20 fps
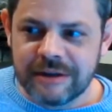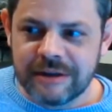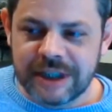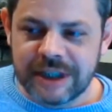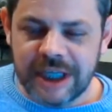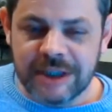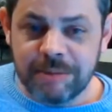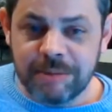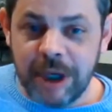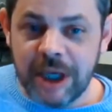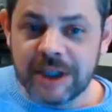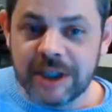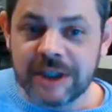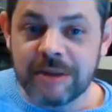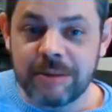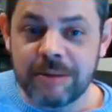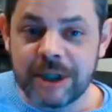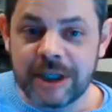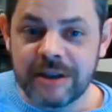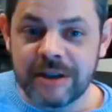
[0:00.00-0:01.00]
That's
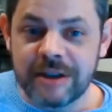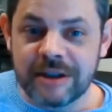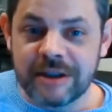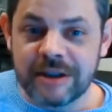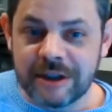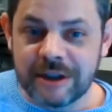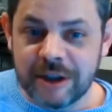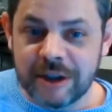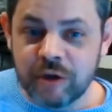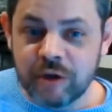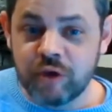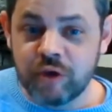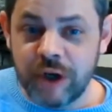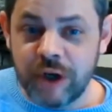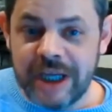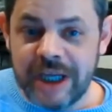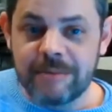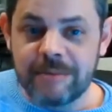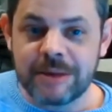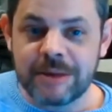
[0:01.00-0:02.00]
possibly the
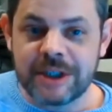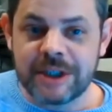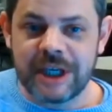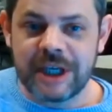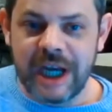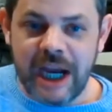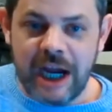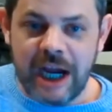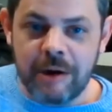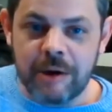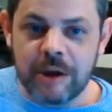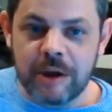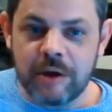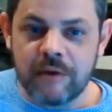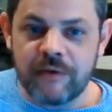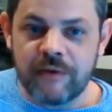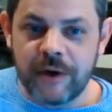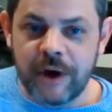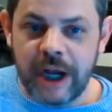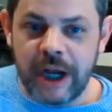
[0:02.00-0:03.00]
dream scenario
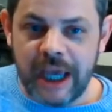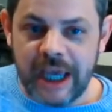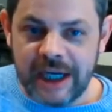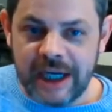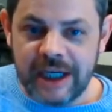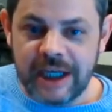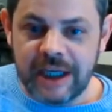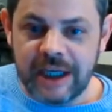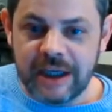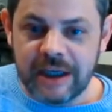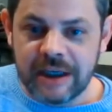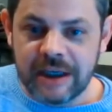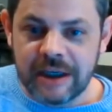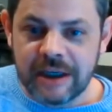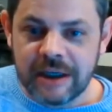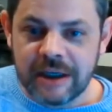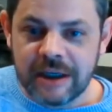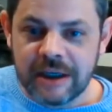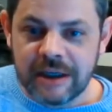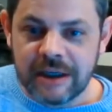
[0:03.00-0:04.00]
for any
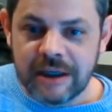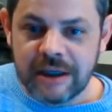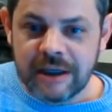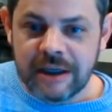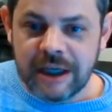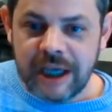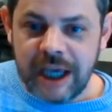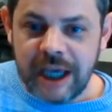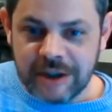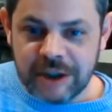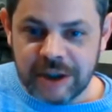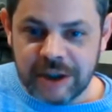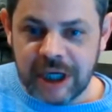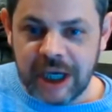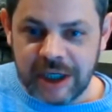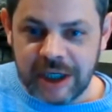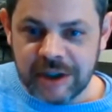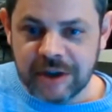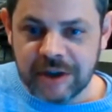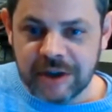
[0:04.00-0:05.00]

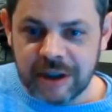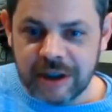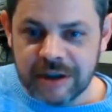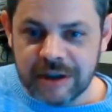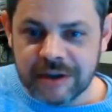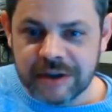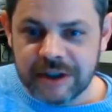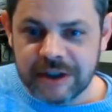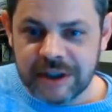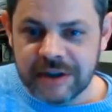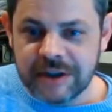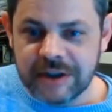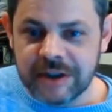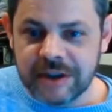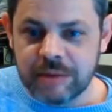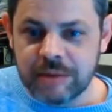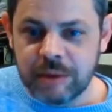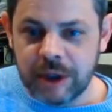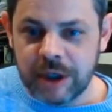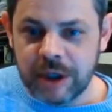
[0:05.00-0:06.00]
educationalist, isn't
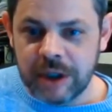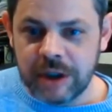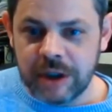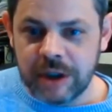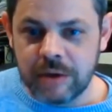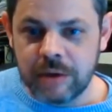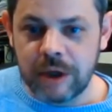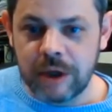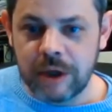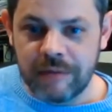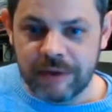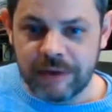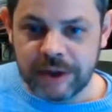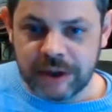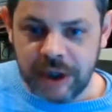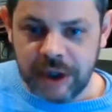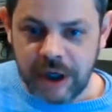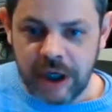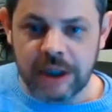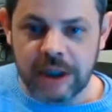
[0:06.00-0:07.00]
it? Where you have a
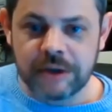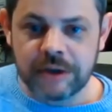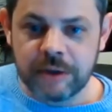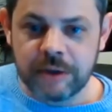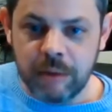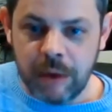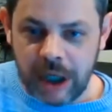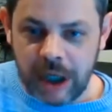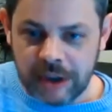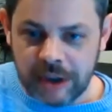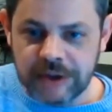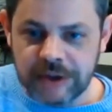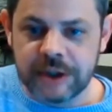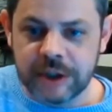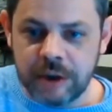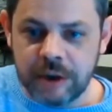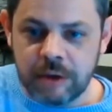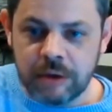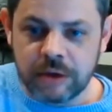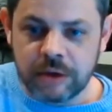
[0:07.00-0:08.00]
child who wants to
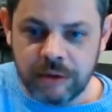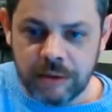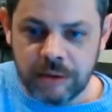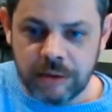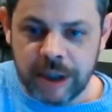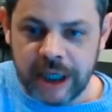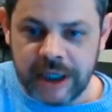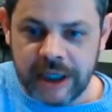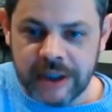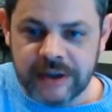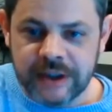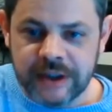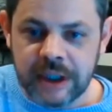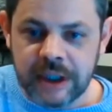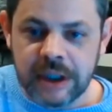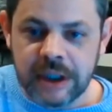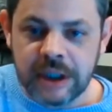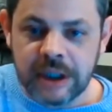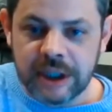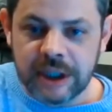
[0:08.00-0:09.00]
go to a place,
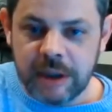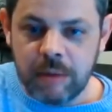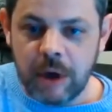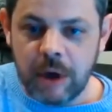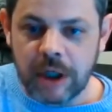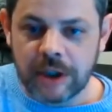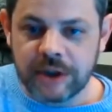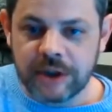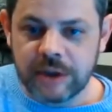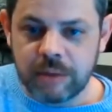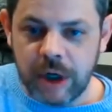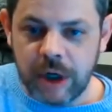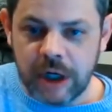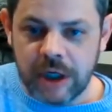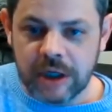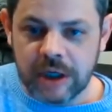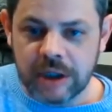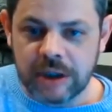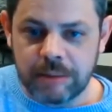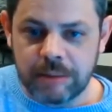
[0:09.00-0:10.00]
they want to
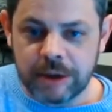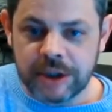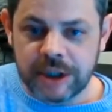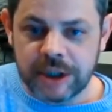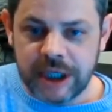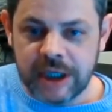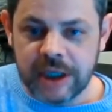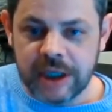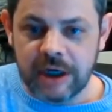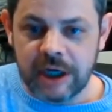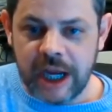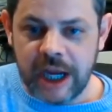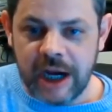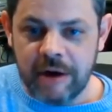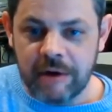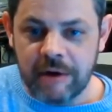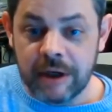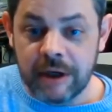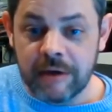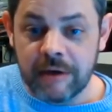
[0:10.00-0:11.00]
work on a particular
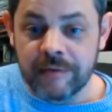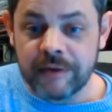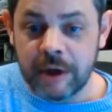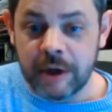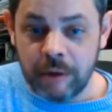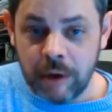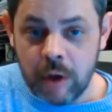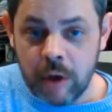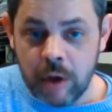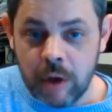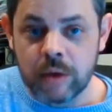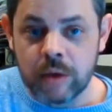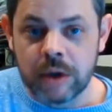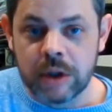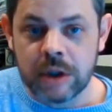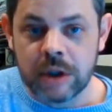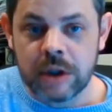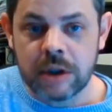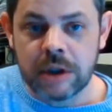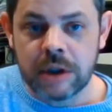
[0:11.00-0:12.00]
area of their own